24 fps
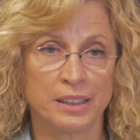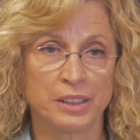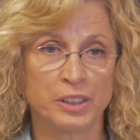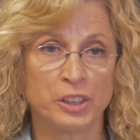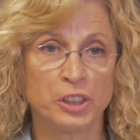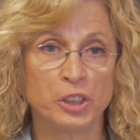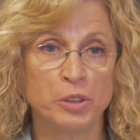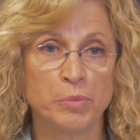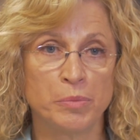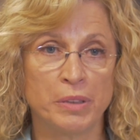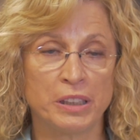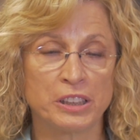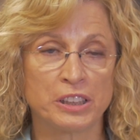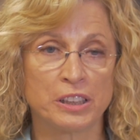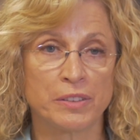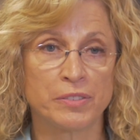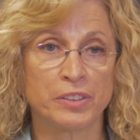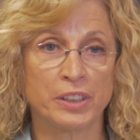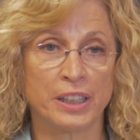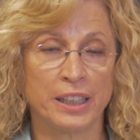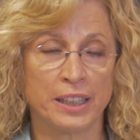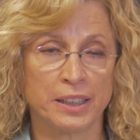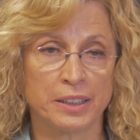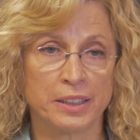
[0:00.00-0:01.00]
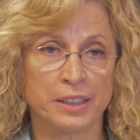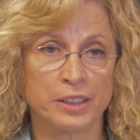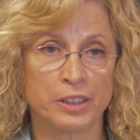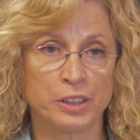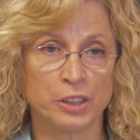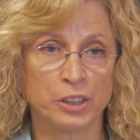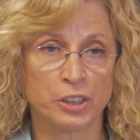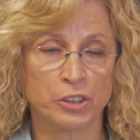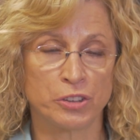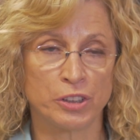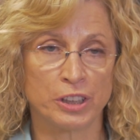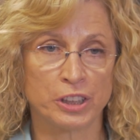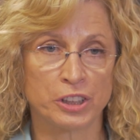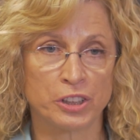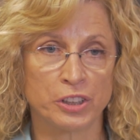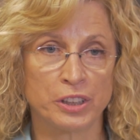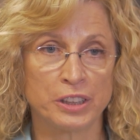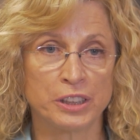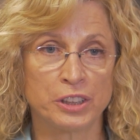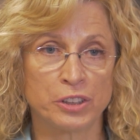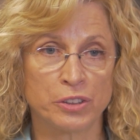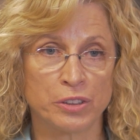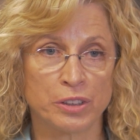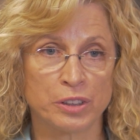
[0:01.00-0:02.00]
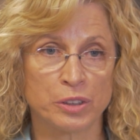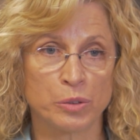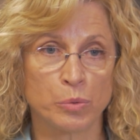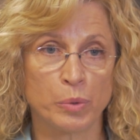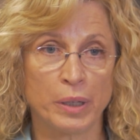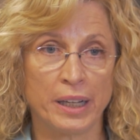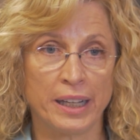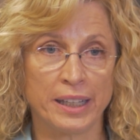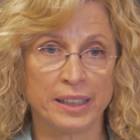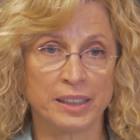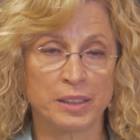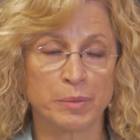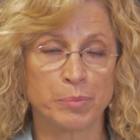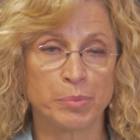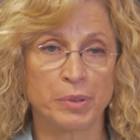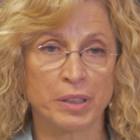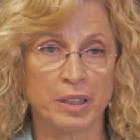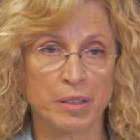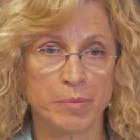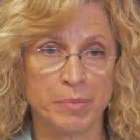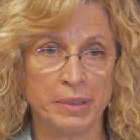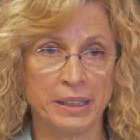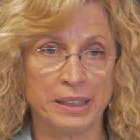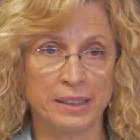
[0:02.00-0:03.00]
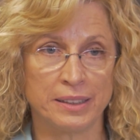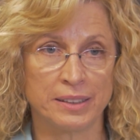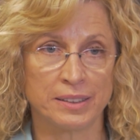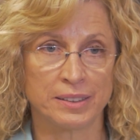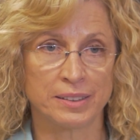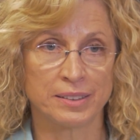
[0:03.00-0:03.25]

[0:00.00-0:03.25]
Too much of your healthy tooth structure is drilled away to put them in.